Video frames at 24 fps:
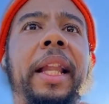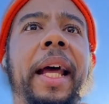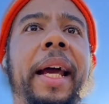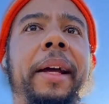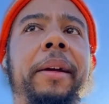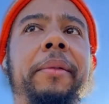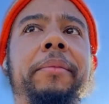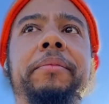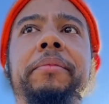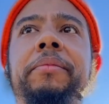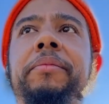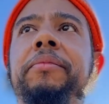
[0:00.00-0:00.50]

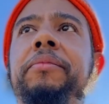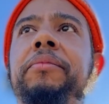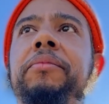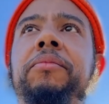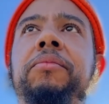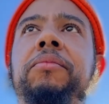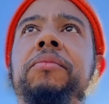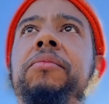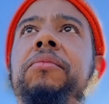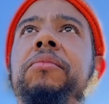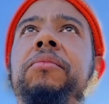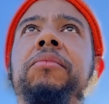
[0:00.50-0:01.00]
like
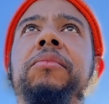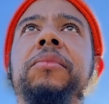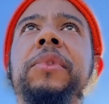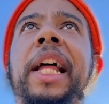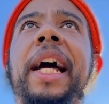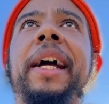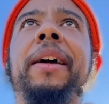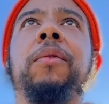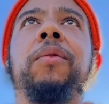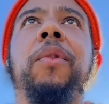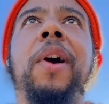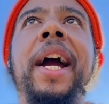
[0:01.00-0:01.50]

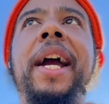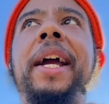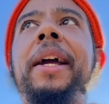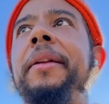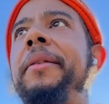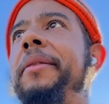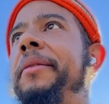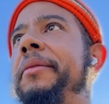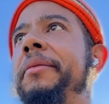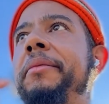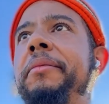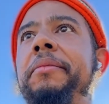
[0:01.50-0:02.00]

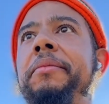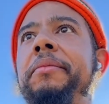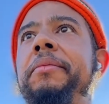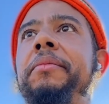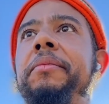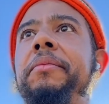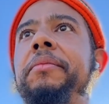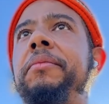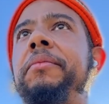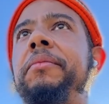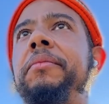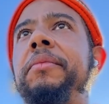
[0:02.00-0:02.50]
right
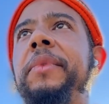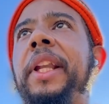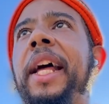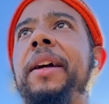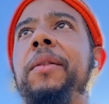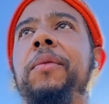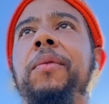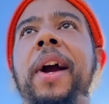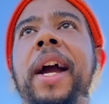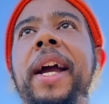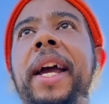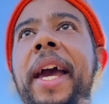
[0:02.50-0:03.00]

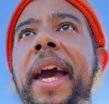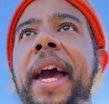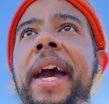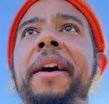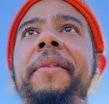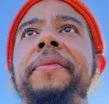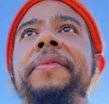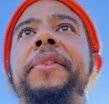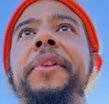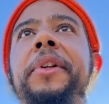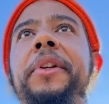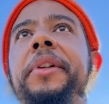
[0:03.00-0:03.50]

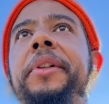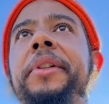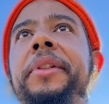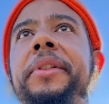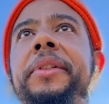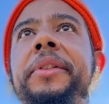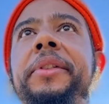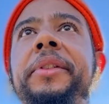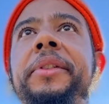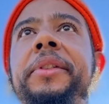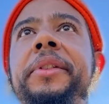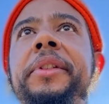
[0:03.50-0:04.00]
after,
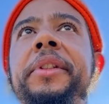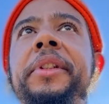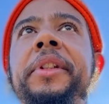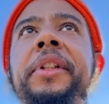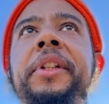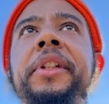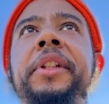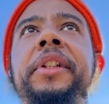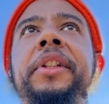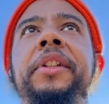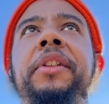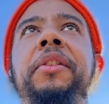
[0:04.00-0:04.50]

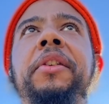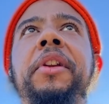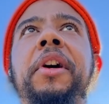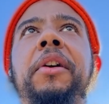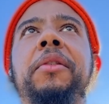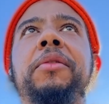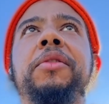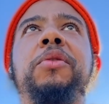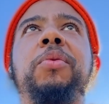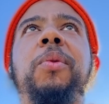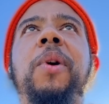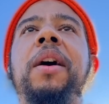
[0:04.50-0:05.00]
you
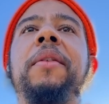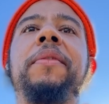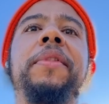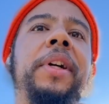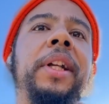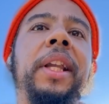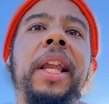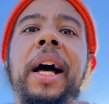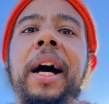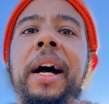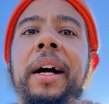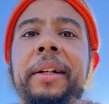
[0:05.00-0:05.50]
know, 12
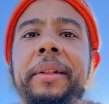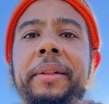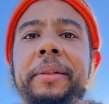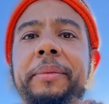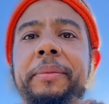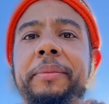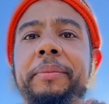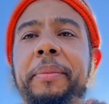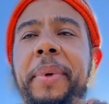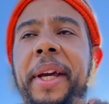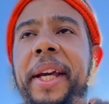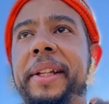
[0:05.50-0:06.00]
o'clock,
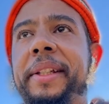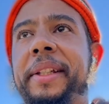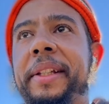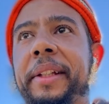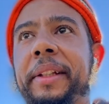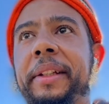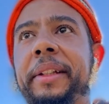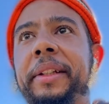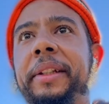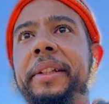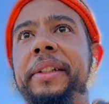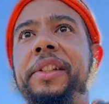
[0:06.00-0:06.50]

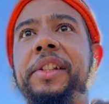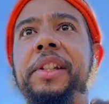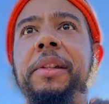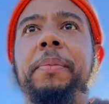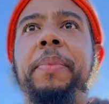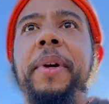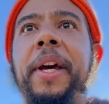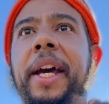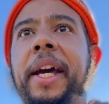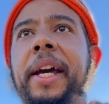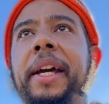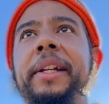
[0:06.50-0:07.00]
basically,
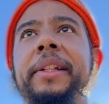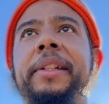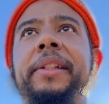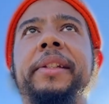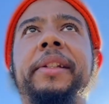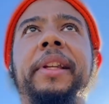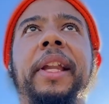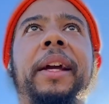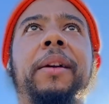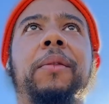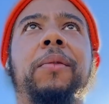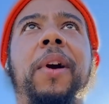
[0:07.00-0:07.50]
she
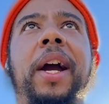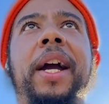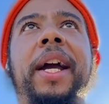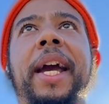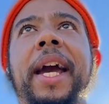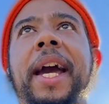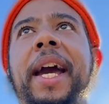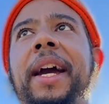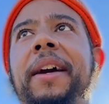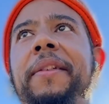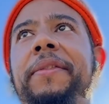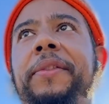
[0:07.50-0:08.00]
passed. Like
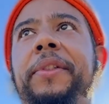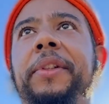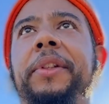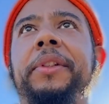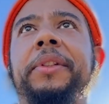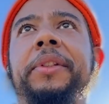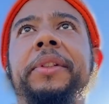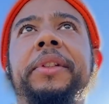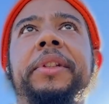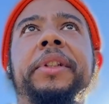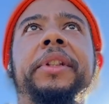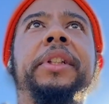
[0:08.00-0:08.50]
right
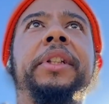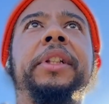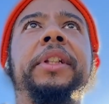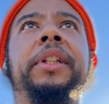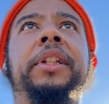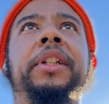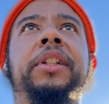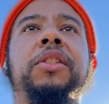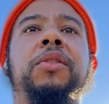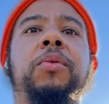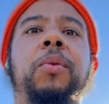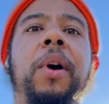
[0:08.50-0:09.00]
after
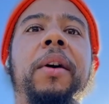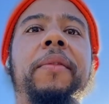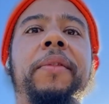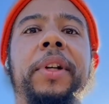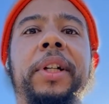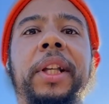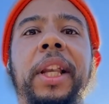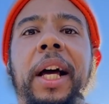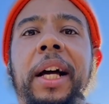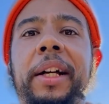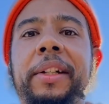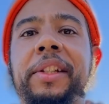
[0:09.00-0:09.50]
12
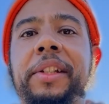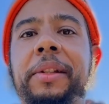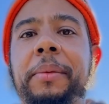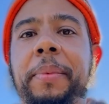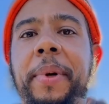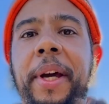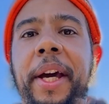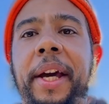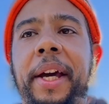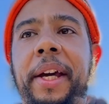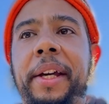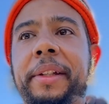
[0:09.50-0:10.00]
o'clock, she
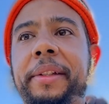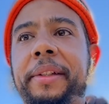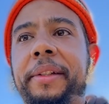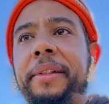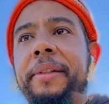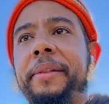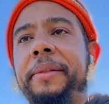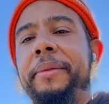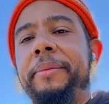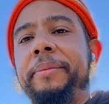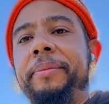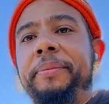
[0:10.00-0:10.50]

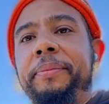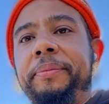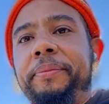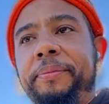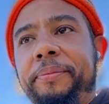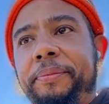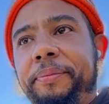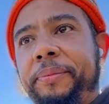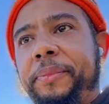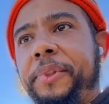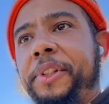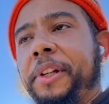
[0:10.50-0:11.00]
passed.
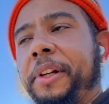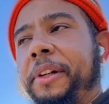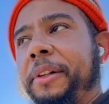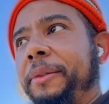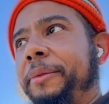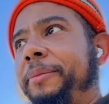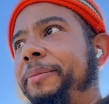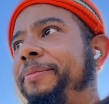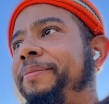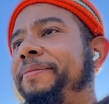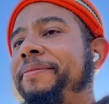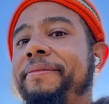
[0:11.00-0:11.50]

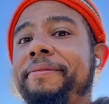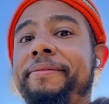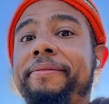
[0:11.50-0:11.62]
So,